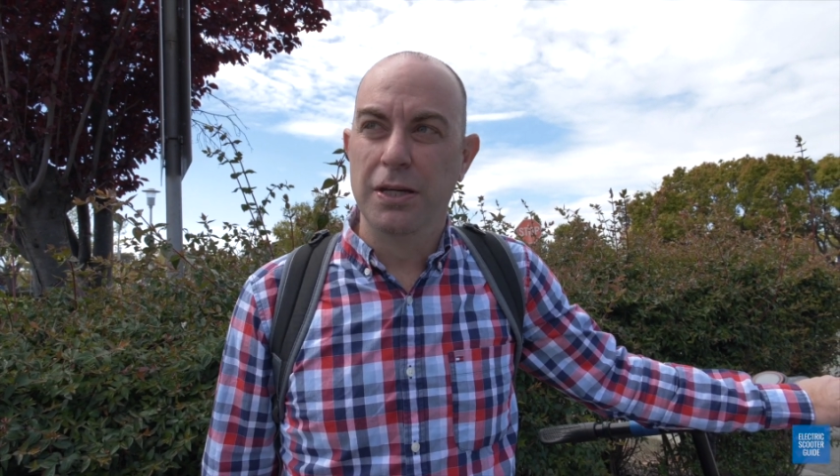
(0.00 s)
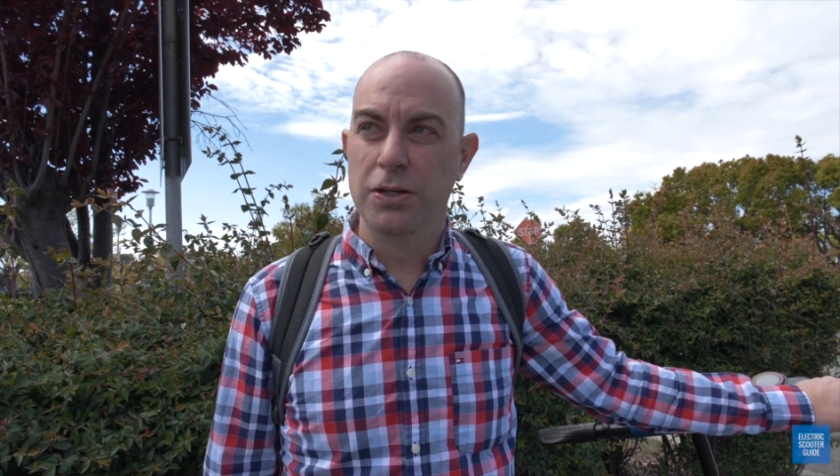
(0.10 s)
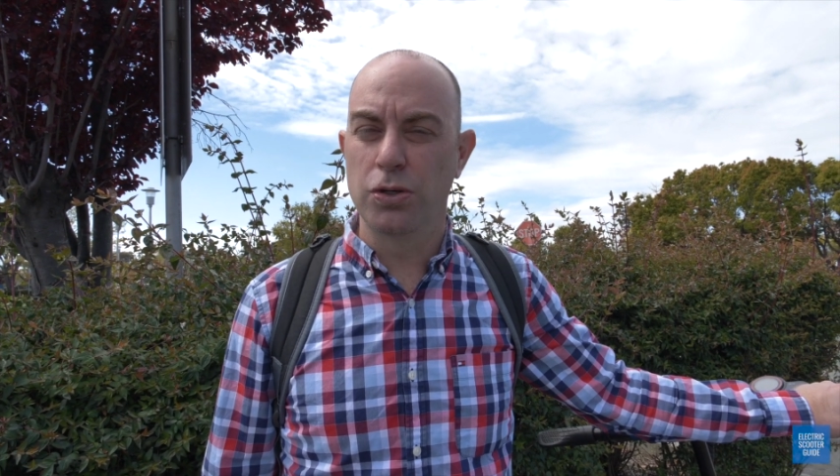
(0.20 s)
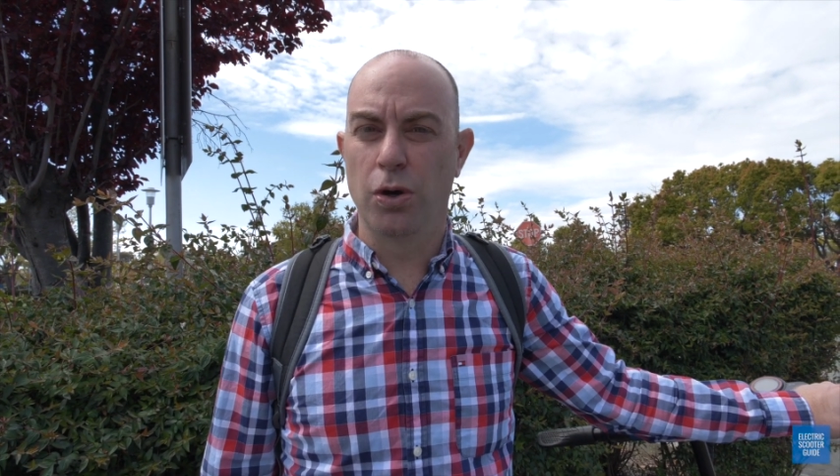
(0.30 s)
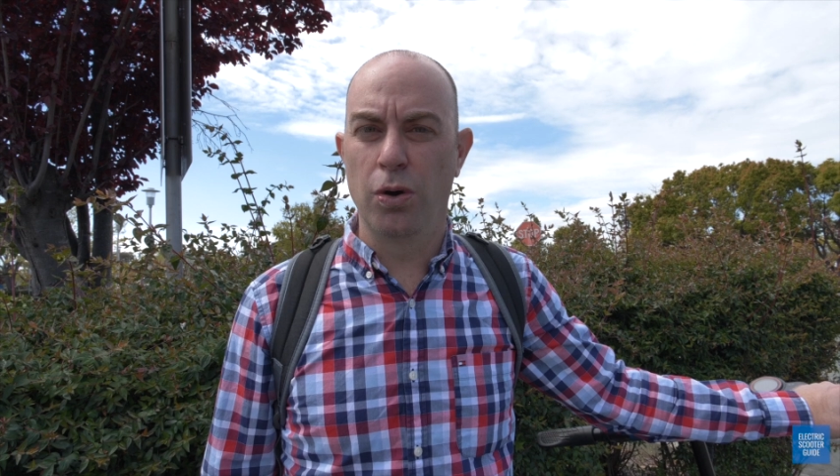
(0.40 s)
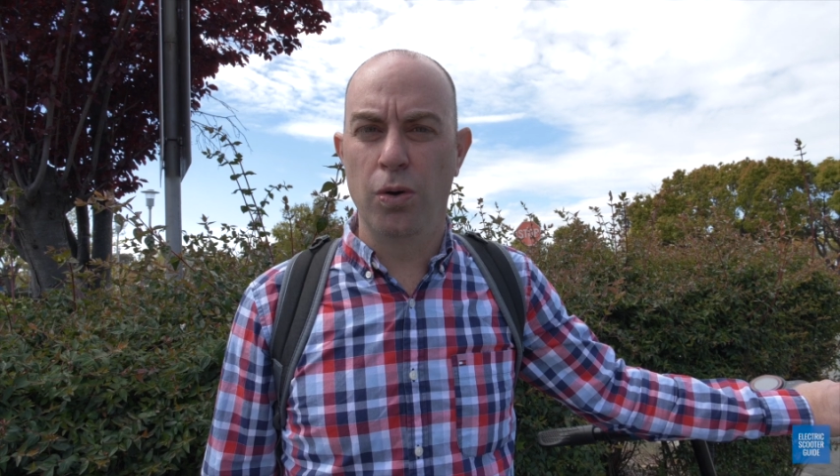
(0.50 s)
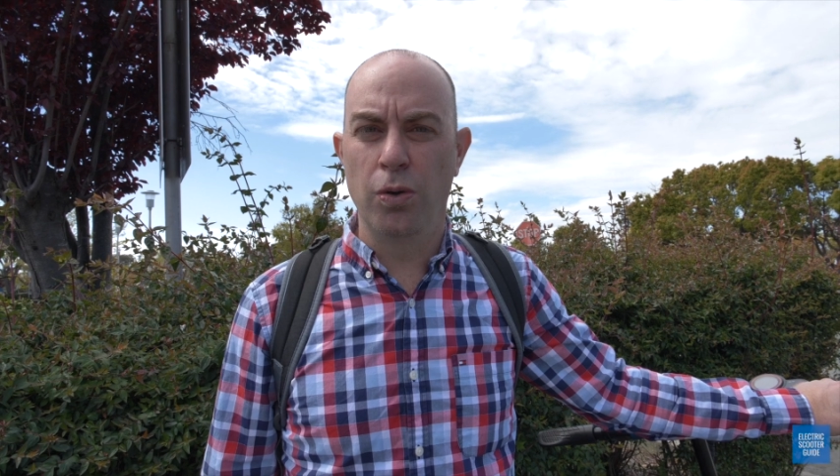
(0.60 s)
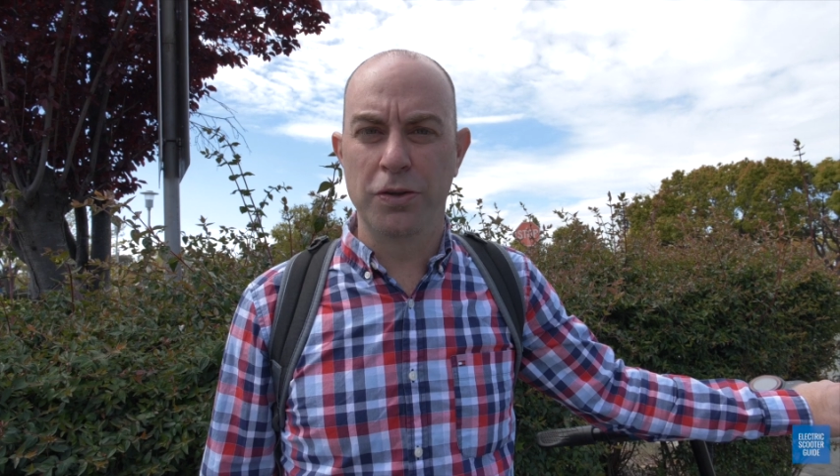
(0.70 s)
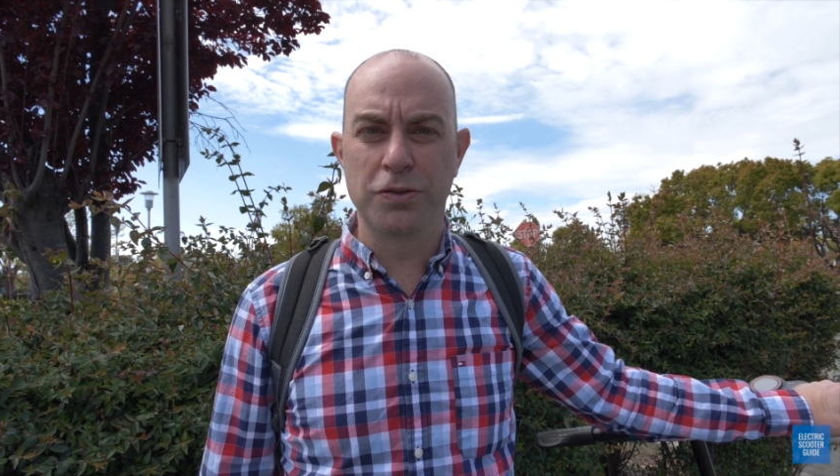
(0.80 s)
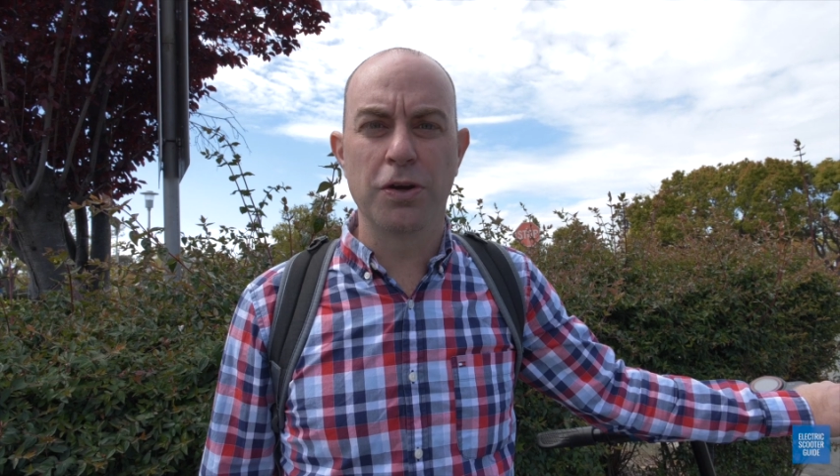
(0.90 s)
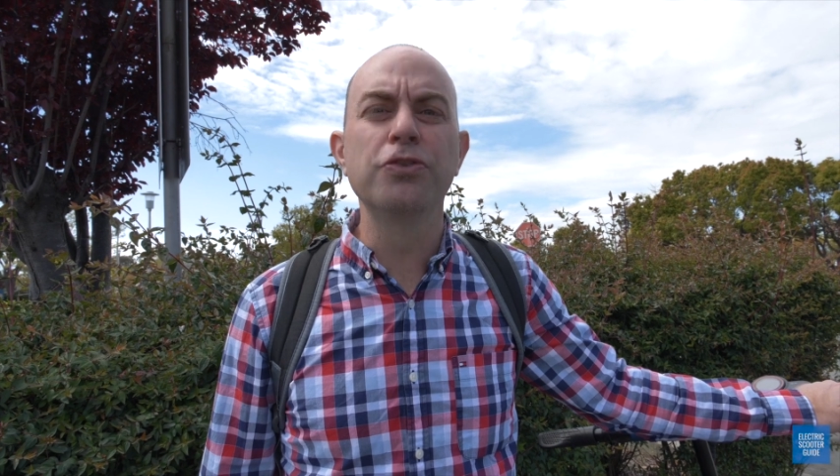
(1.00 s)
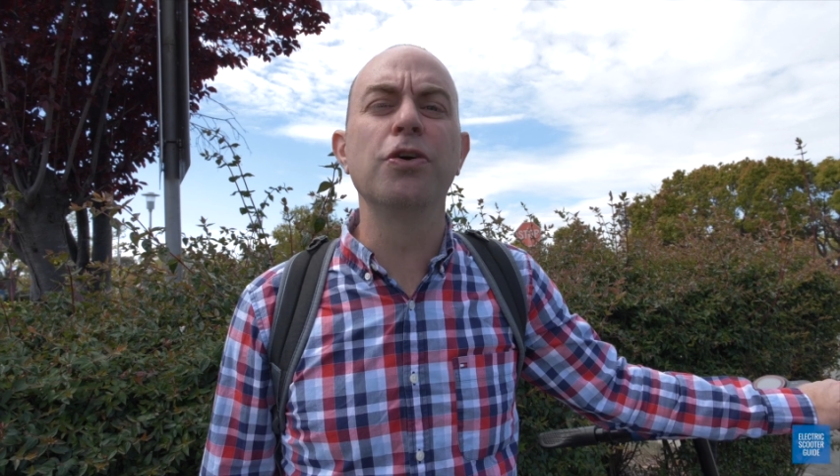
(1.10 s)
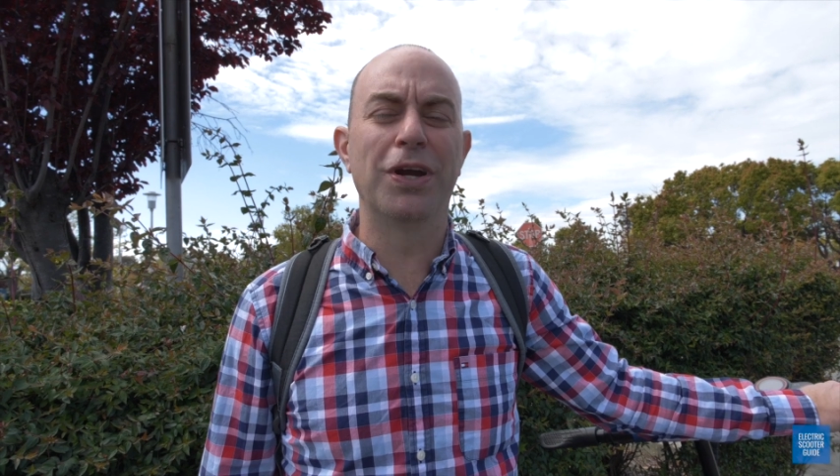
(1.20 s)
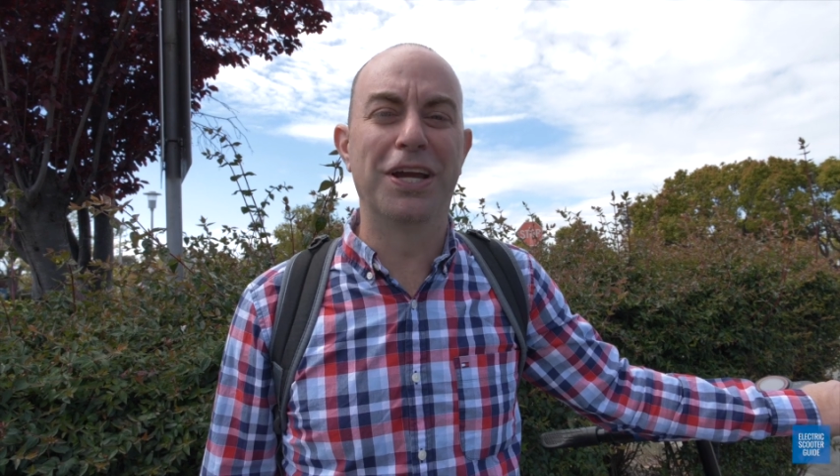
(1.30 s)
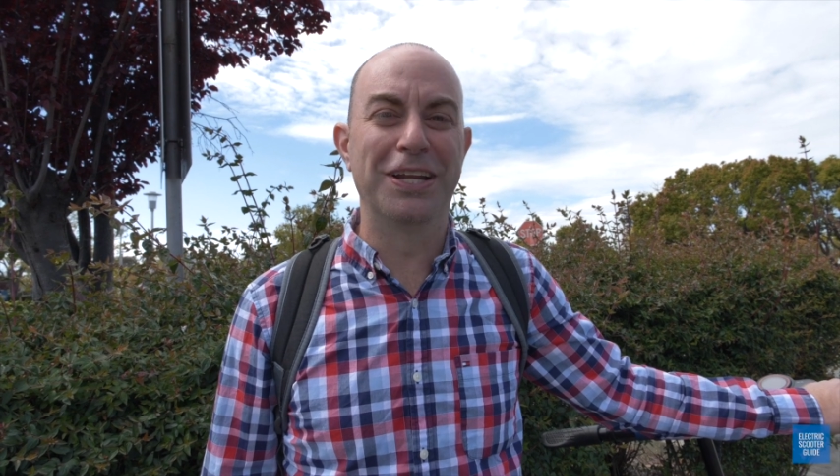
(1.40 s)
So let's go see
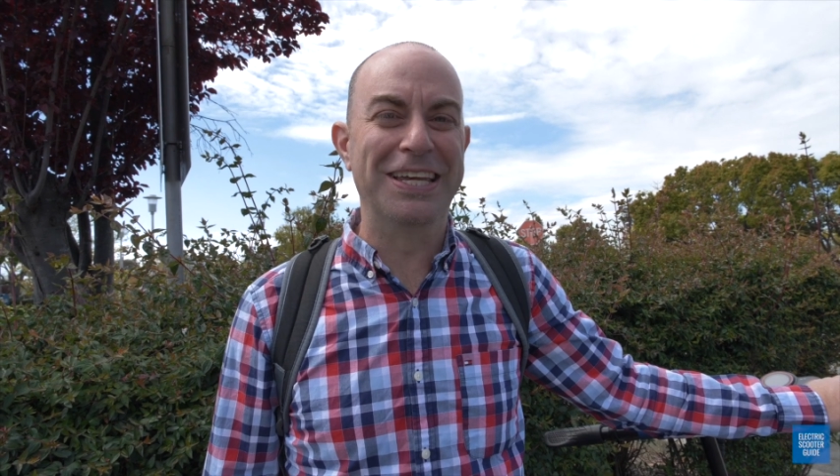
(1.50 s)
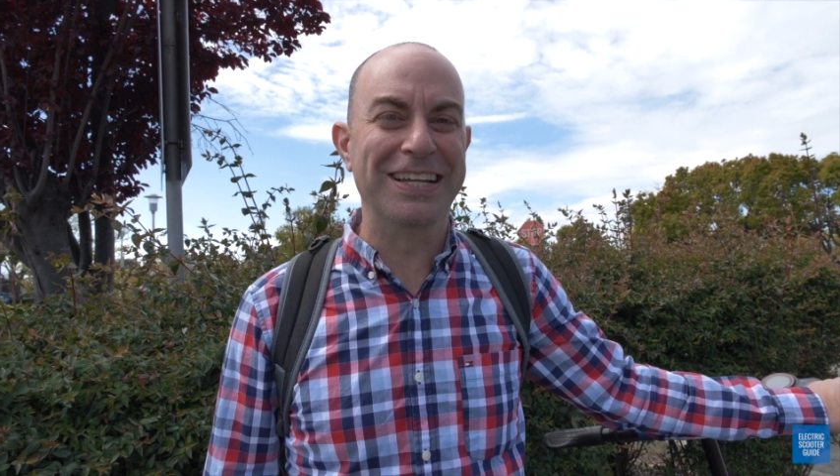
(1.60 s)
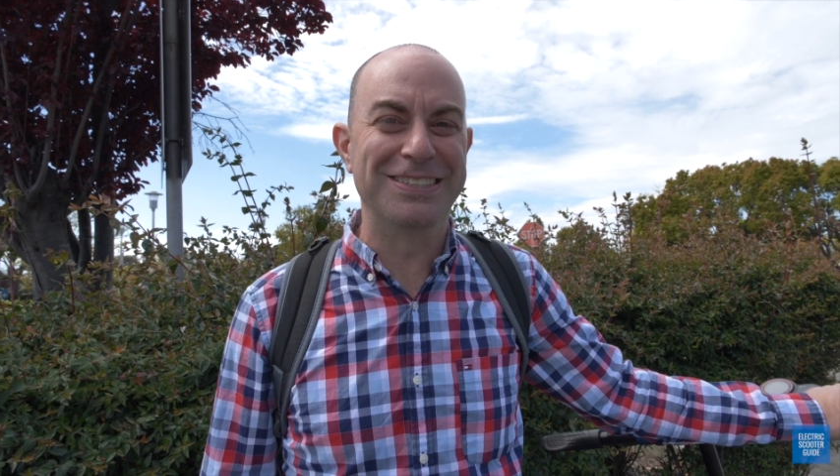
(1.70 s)
if we can get